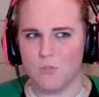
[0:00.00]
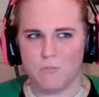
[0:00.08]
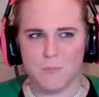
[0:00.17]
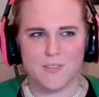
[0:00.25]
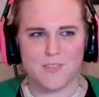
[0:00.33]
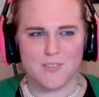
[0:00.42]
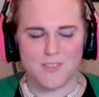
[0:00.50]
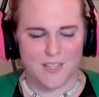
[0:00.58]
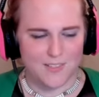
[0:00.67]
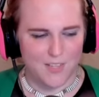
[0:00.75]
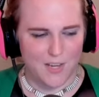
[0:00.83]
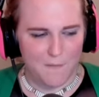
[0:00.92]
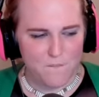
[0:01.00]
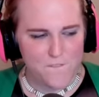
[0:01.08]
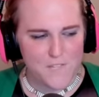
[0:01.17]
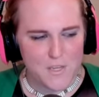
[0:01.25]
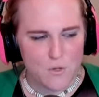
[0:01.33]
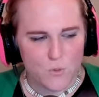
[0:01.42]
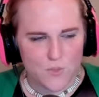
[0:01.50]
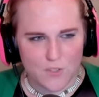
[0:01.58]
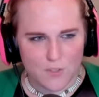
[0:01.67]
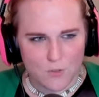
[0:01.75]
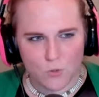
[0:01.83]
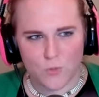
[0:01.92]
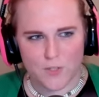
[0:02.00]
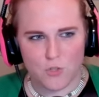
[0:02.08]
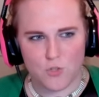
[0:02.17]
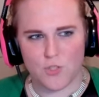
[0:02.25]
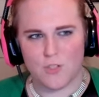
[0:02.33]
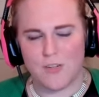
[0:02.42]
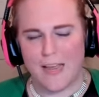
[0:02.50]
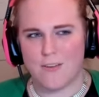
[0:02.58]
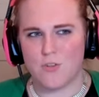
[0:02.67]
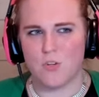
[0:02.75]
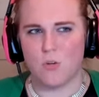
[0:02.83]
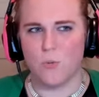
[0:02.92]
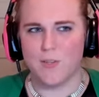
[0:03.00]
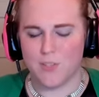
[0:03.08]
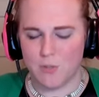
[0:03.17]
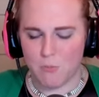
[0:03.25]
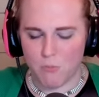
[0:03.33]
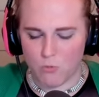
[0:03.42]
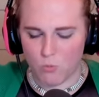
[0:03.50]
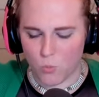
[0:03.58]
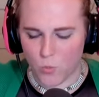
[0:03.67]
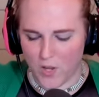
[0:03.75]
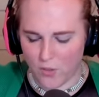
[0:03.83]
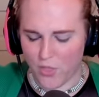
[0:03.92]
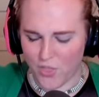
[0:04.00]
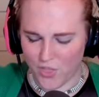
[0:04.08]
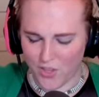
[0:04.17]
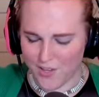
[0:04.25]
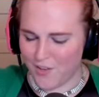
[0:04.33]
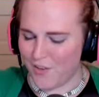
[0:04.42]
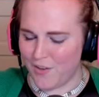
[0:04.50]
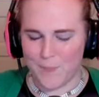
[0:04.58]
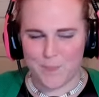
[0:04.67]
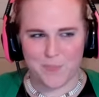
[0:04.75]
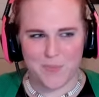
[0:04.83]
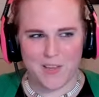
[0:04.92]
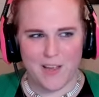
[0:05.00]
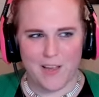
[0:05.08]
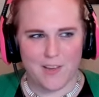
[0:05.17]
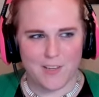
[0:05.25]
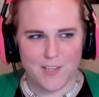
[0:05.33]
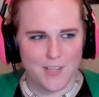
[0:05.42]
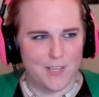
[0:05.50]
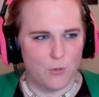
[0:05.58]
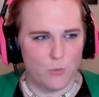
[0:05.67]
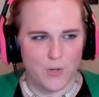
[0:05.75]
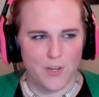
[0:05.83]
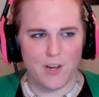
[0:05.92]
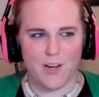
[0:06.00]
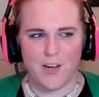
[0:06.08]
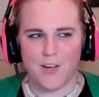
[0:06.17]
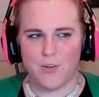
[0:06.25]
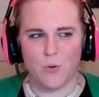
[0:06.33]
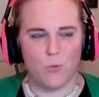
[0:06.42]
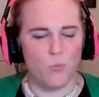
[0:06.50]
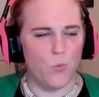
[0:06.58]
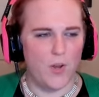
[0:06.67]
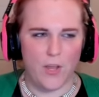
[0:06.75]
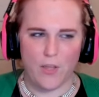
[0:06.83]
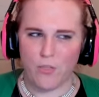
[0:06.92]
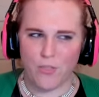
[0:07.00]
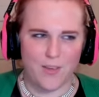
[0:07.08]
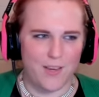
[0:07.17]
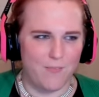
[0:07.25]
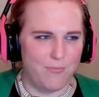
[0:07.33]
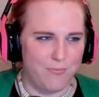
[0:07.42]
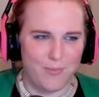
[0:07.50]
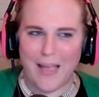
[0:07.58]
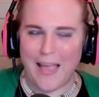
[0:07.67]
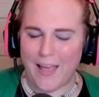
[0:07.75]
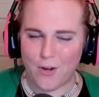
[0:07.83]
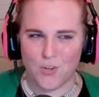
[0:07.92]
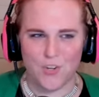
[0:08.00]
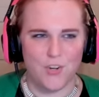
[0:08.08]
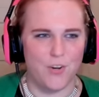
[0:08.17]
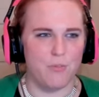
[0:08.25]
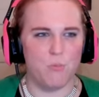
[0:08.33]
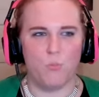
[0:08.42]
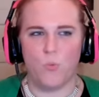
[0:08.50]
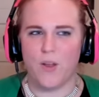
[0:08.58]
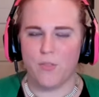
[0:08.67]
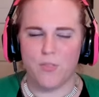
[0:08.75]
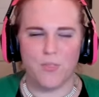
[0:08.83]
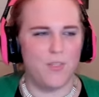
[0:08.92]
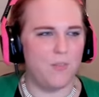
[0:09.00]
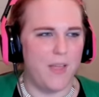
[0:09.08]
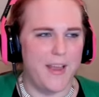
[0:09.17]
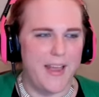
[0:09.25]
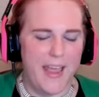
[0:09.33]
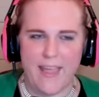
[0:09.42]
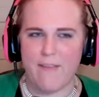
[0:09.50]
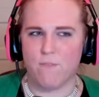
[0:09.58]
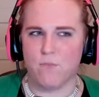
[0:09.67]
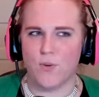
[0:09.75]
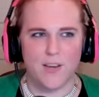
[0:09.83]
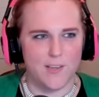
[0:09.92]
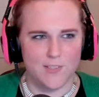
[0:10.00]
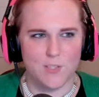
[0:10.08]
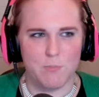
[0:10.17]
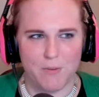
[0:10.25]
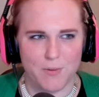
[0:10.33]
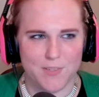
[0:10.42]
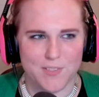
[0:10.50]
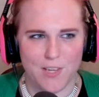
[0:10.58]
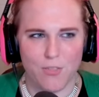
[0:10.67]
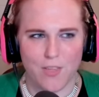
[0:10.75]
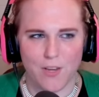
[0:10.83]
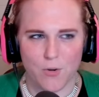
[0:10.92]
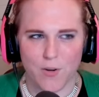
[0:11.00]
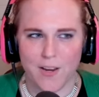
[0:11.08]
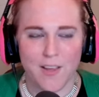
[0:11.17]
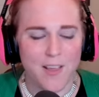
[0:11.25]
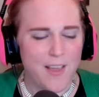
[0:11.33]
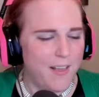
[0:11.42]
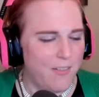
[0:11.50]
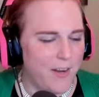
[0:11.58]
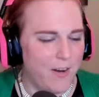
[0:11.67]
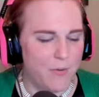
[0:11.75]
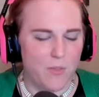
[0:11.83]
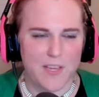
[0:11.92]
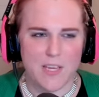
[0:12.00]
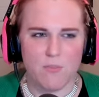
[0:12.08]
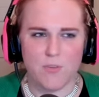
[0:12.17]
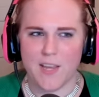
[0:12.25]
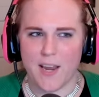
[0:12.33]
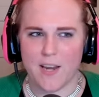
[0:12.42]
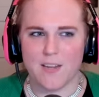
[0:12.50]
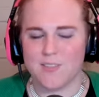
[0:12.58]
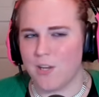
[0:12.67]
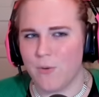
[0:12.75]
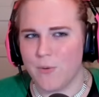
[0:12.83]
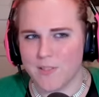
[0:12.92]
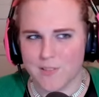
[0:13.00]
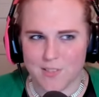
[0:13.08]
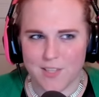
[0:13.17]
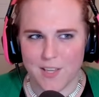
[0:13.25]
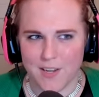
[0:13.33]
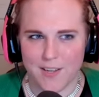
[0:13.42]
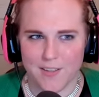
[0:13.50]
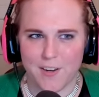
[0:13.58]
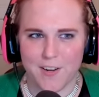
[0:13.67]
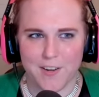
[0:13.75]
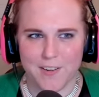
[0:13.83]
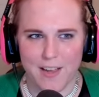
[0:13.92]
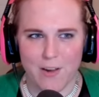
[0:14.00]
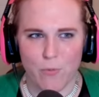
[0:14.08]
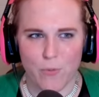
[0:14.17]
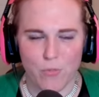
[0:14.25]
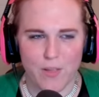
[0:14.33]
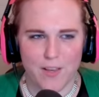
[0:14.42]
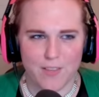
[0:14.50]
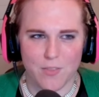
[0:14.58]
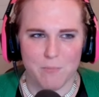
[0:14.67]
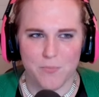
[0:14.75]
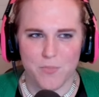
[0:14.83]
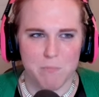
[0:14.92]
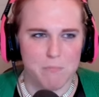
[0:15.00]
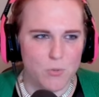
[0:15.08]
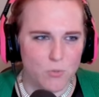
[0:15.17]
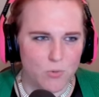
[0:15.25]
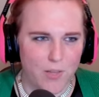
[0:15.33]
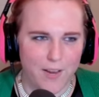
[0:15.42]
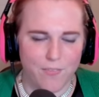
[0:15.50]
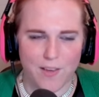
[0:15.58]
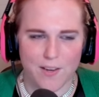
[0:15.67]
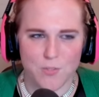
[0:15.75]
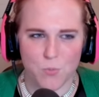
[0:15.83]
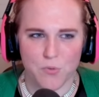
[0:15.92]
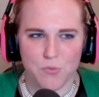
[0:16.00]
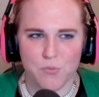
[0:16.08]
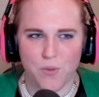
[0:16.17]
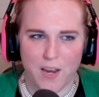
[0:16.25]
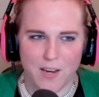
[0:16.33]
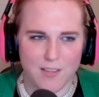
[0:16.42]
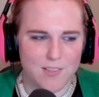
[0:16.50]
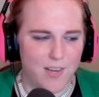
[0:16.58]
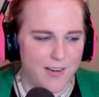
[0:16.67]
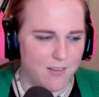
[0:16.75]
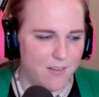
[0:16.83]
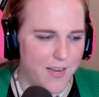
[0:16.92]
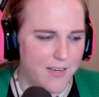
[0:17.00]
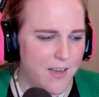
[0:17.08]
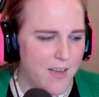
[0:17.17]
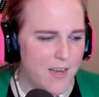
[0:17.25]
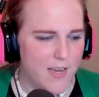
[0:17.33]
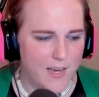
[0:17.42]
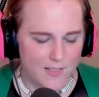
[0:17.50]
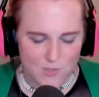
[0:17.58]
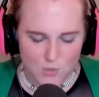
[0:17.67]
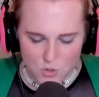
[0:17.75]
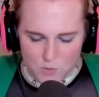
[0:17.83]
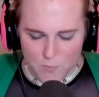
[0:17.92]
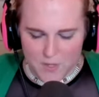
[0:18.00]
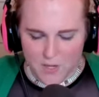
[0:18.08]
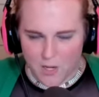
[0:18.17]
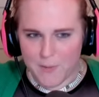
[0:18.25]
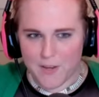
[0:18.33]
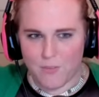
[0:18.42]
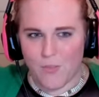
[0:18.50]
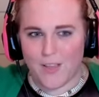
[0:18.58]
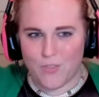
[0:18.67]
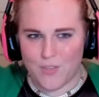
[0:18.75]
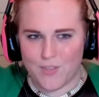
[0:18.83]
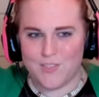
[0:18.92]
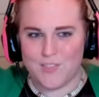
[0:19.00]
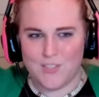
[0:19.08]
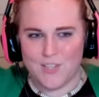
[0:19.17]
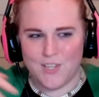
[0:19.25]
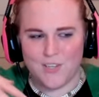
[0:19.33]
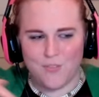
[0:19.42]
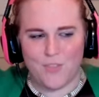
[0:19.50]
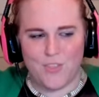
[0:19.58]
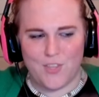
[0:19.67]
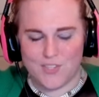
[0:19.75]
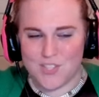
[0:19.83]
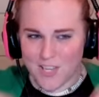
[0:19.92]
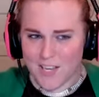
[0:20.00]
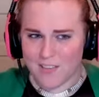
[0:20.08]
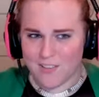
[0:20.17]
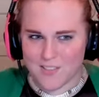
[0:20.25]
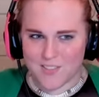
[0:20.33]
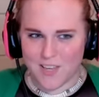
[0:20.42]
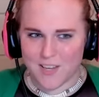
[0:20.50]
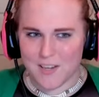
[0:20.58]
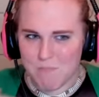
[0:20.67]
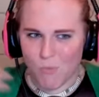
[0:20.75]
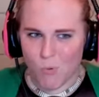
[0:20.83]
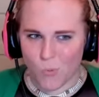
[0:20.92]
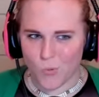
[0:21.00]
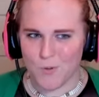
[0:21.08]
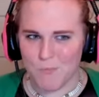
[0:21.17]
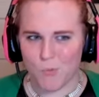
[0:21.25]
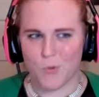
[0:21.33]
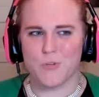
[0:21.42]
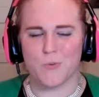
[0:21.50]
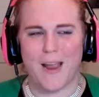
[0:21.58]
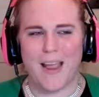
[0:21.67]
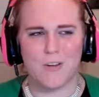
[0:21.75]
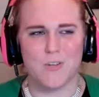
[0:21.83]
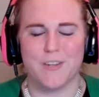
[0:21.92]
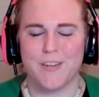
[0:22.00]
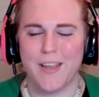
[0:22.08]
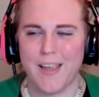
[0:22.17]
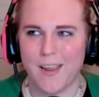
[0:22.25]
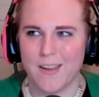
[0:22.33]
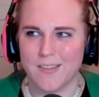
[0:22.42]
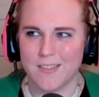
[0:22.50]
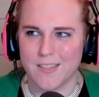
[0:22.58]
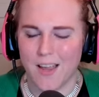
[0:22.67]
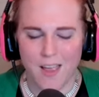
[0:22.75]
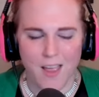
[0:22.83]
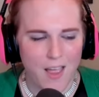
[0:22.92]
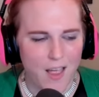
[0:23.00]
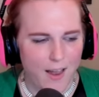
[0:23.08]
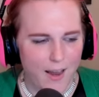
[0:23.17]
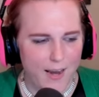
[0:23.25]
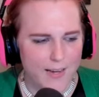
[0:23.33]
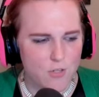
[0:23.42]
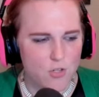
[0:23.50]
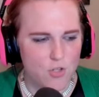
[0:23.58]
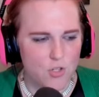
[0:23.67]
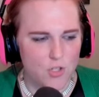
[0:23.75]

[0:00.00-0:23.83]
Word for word: movement that is like fusing Christian nationalism with uh, QAnon, with flat Earth, with like every conspiracy theory. You know, like even Candace Owens is getting in on it now with like the the moon landings were faked, and like it's just becoming like this this thing that's getting more and more traction and gravity well. I